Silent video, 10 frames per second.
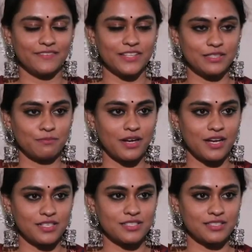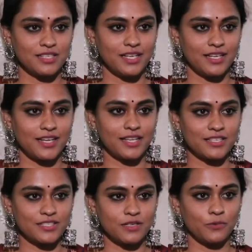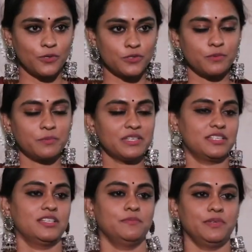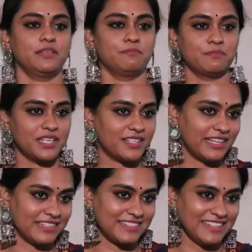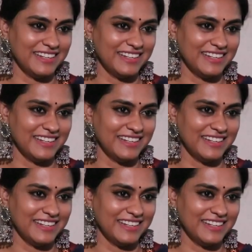11th March, Radhe Shyam going to be big, big, big hit.